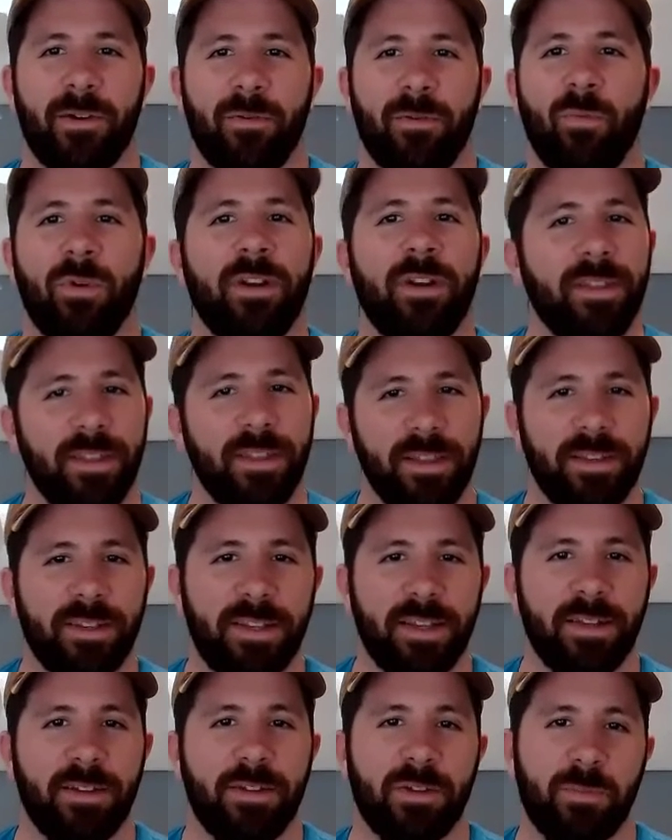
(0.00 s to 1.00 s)
one of the things
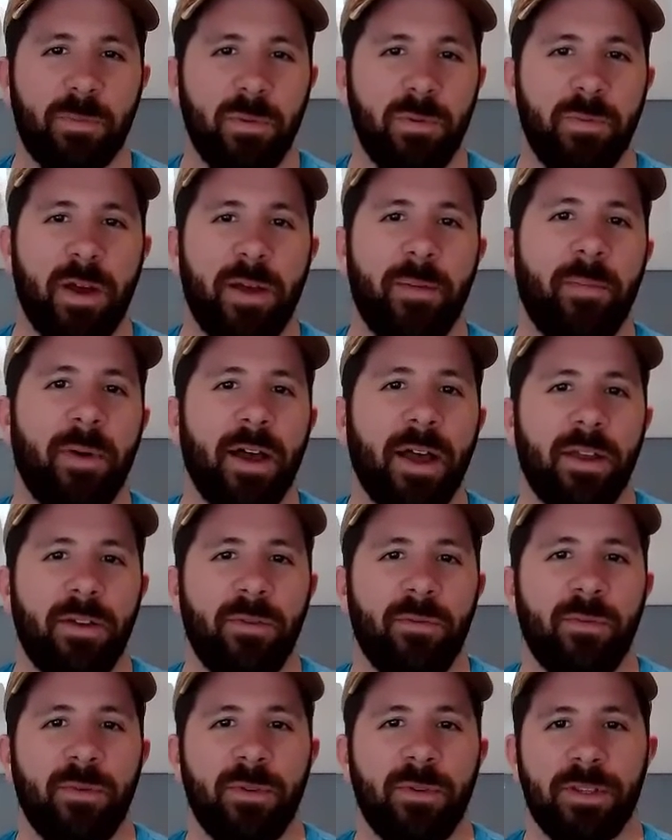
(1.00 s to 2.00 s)
that just blew my
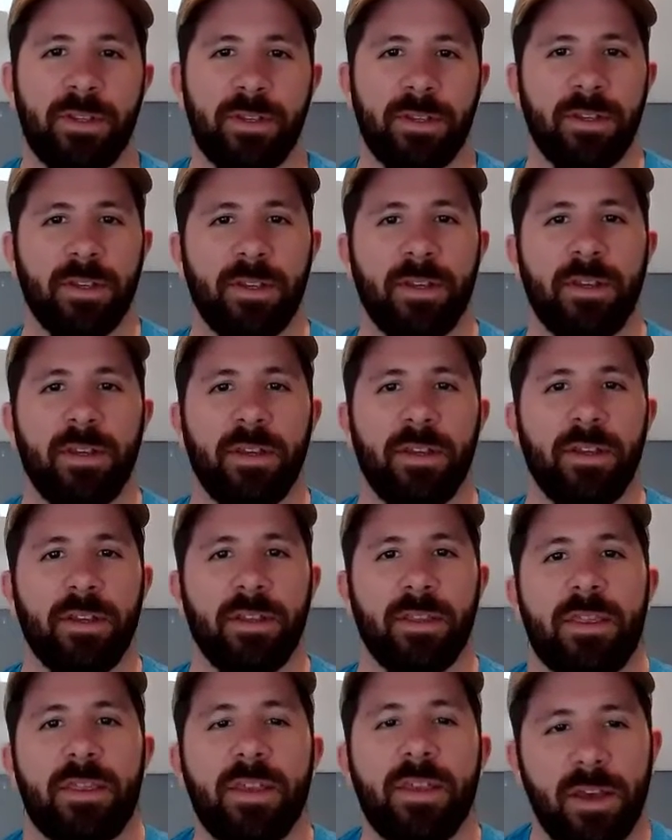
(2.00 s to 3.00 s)
mind was
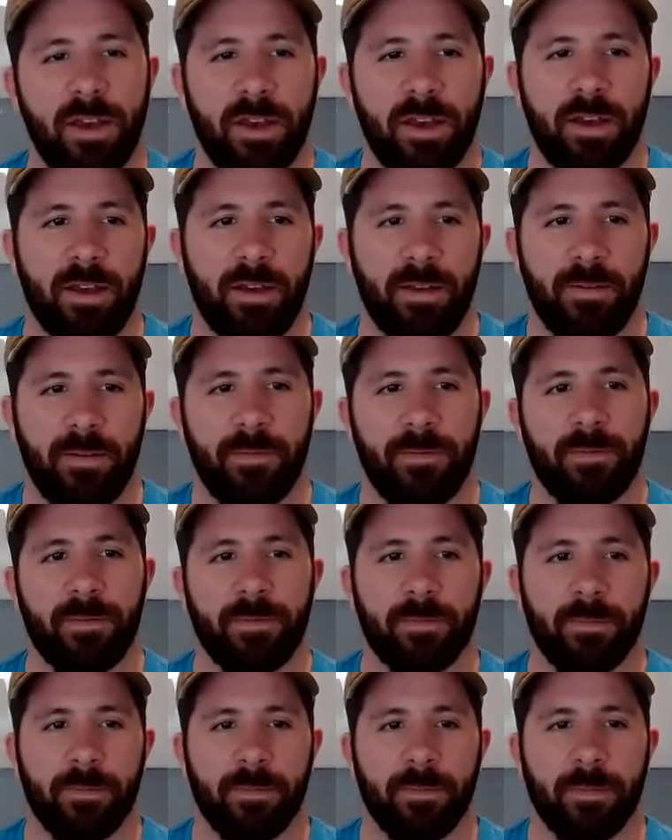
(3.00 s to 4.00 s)
the
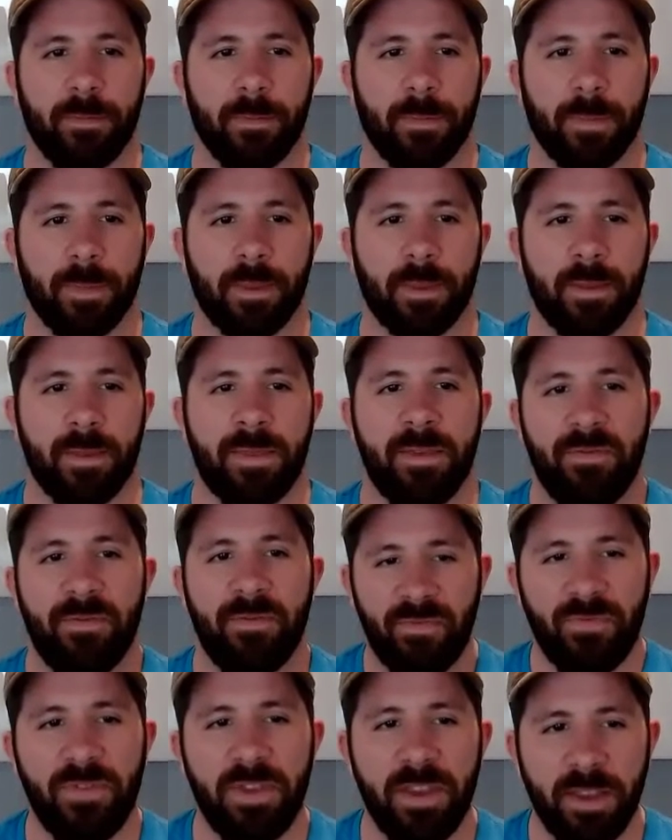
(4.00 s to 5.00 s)

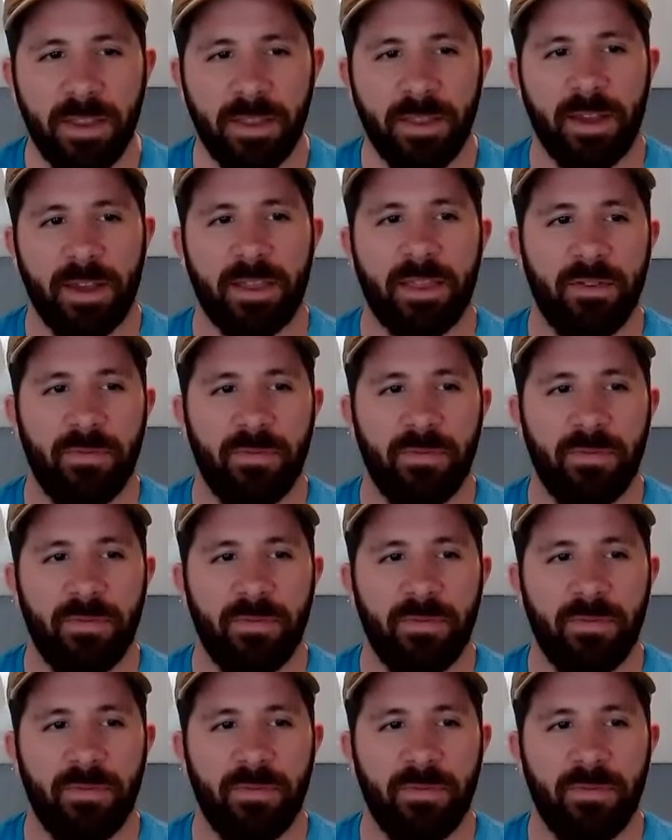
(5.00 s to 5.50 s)
feedback